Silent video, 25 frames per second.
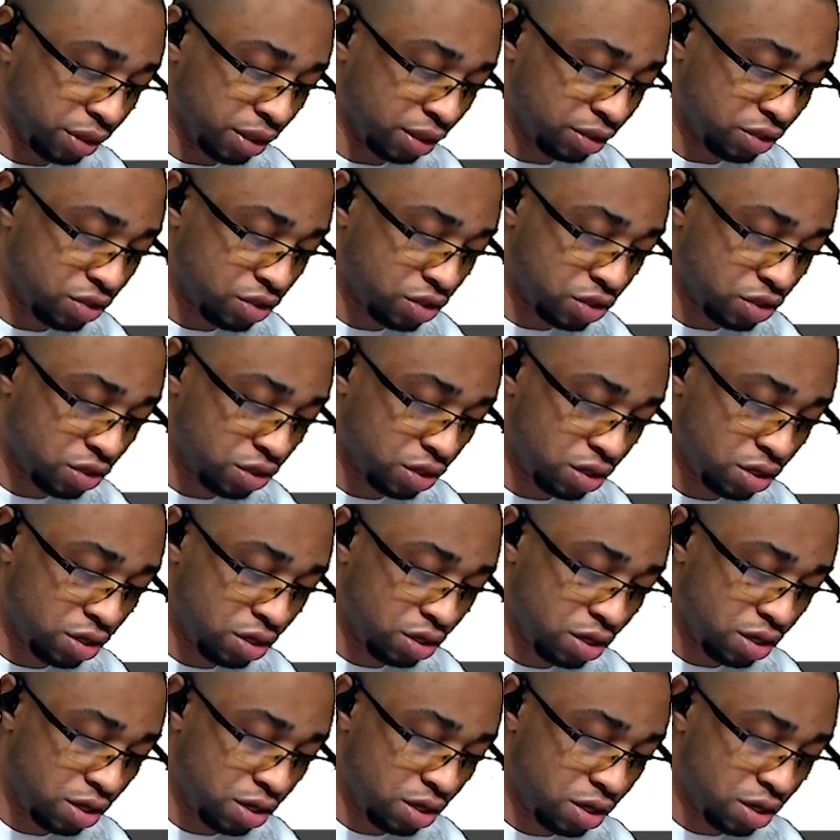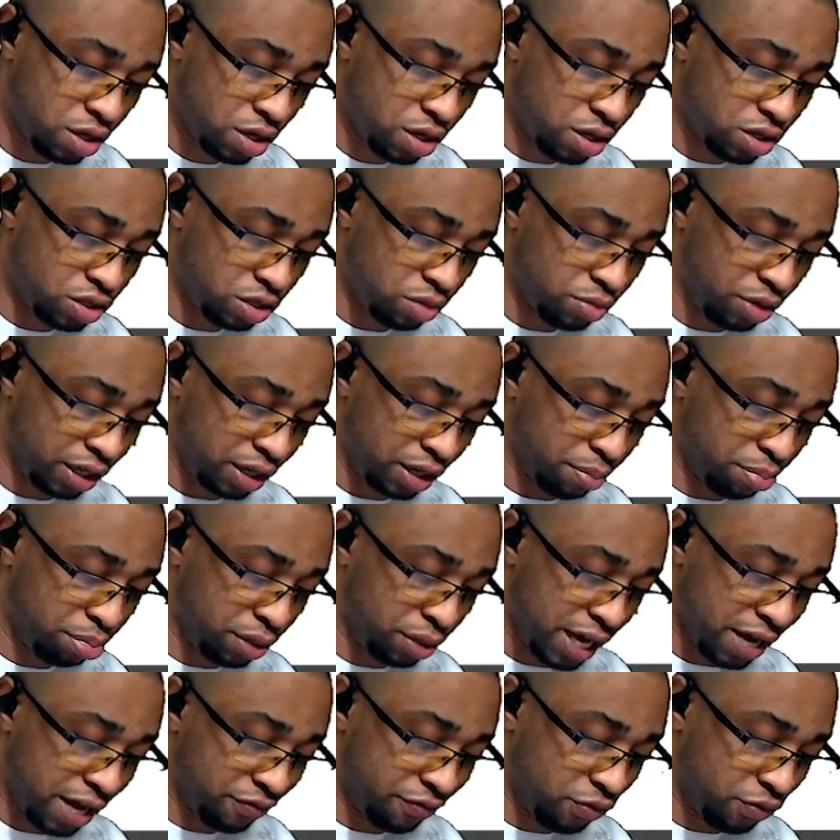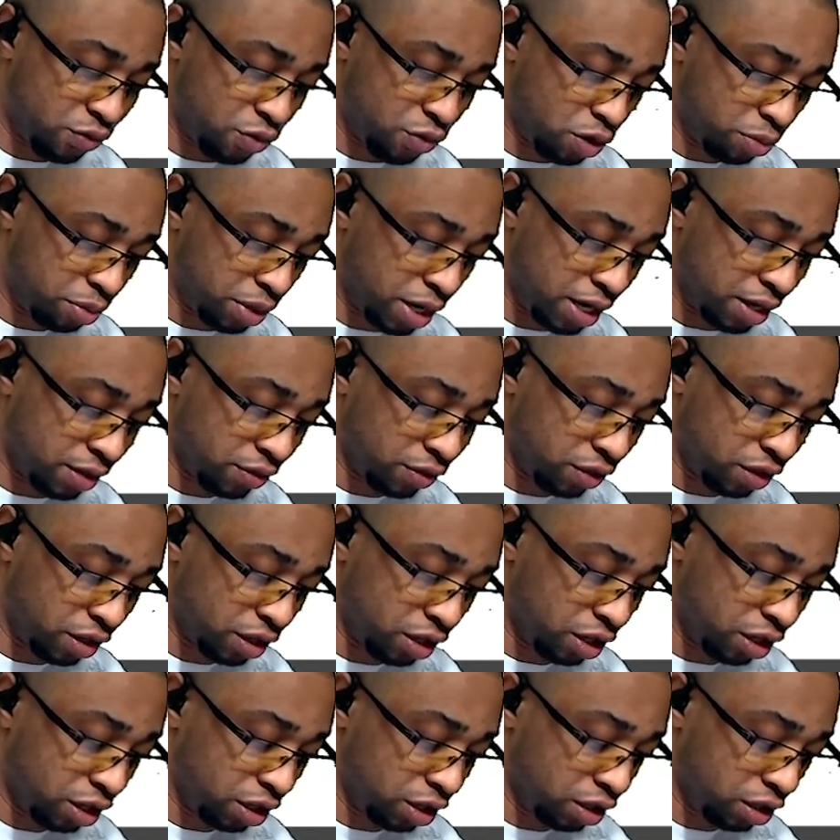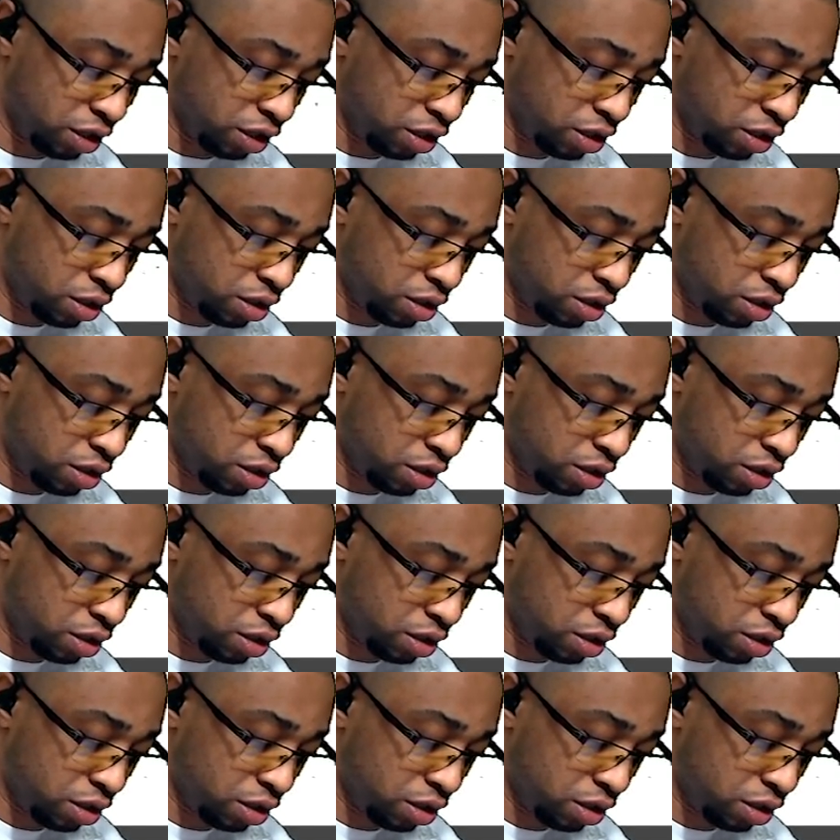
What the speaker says: It's gonna be like a platform kind of thing.